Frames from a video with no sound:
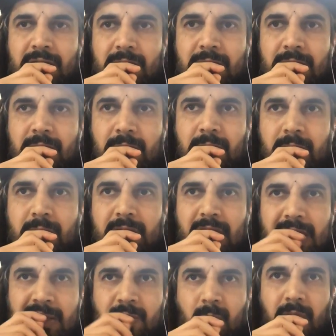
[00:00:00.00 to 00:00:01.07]
So
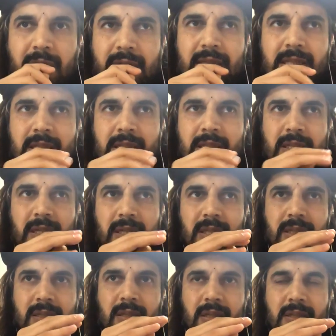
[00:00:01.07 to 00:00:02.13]
that's why
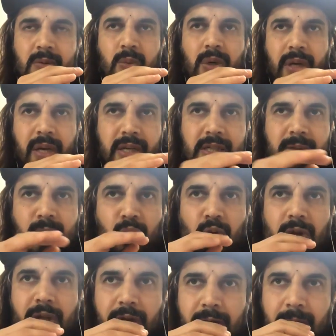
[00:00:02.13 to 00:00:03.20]
it's working
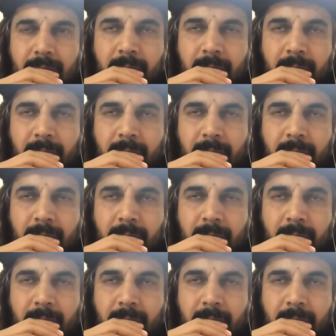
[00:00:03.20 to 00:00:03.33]
smoothly.